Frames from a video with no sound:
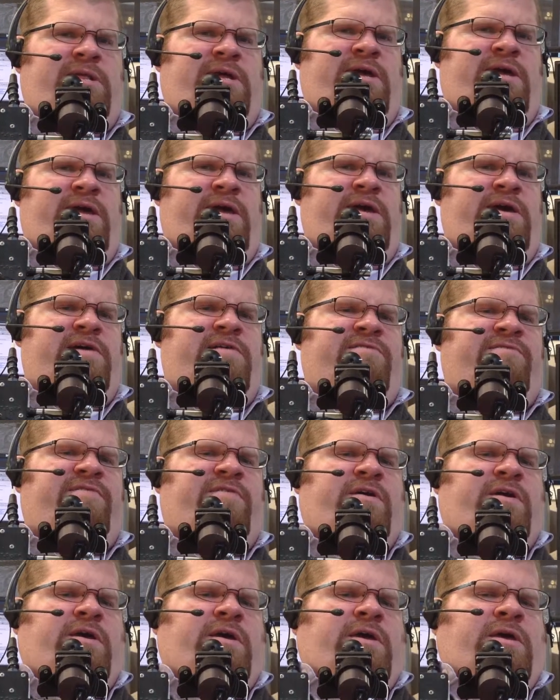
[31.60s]
I have.
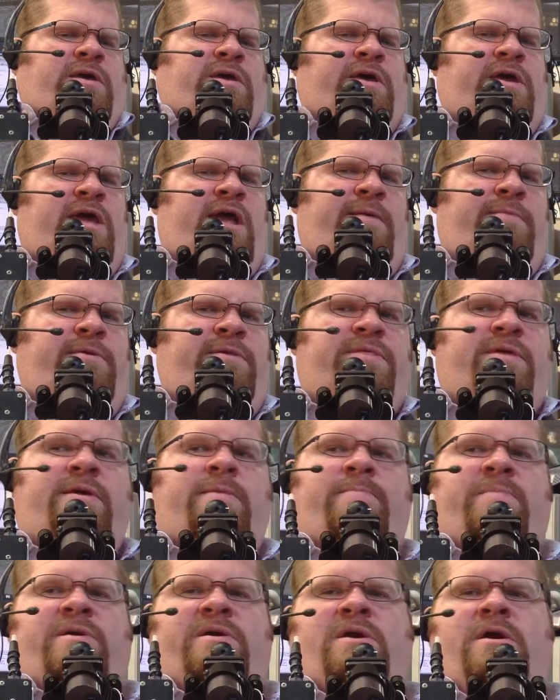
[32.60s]

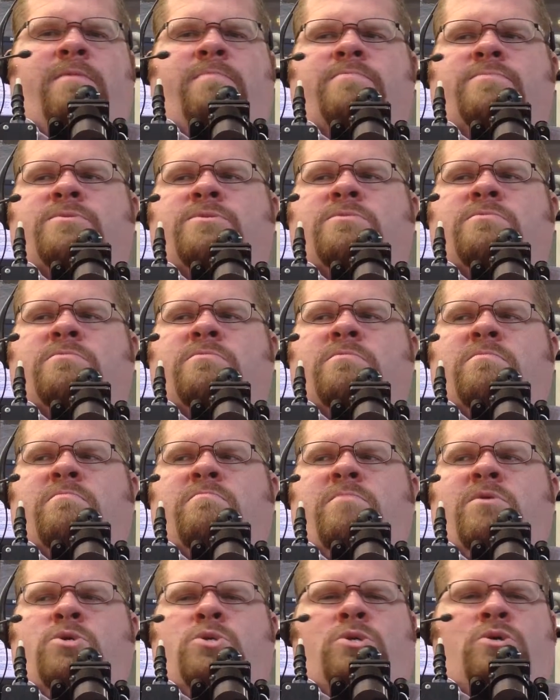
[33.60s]
Everything becomes
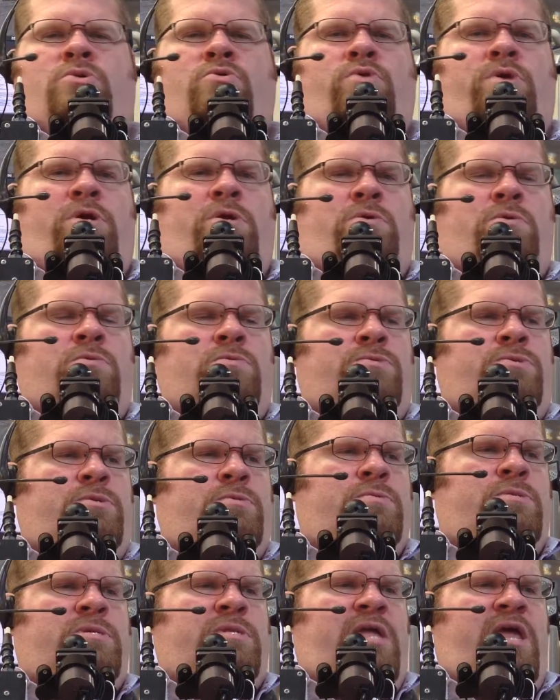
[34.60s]
mission critical
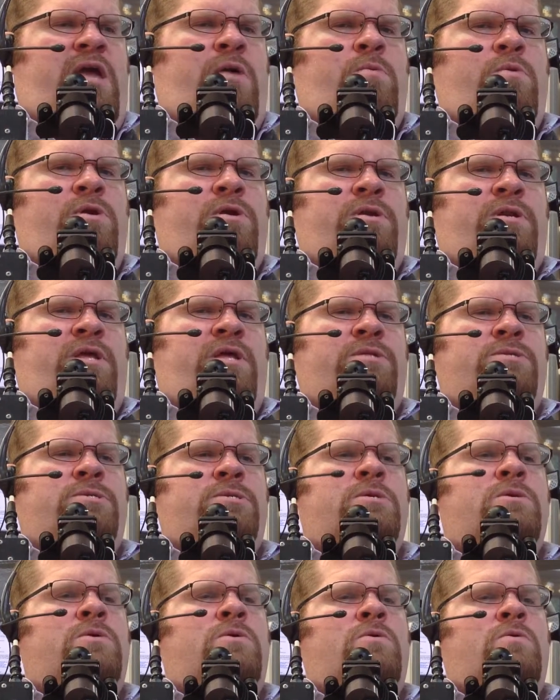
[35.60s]
to stay where it
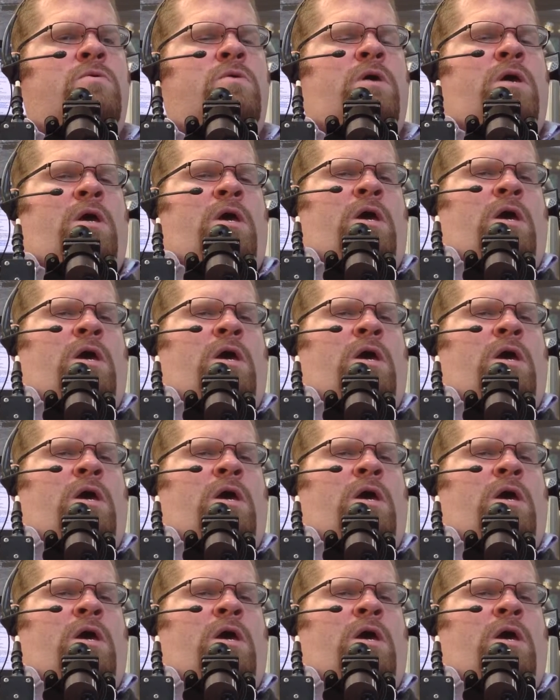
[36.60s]
needs to,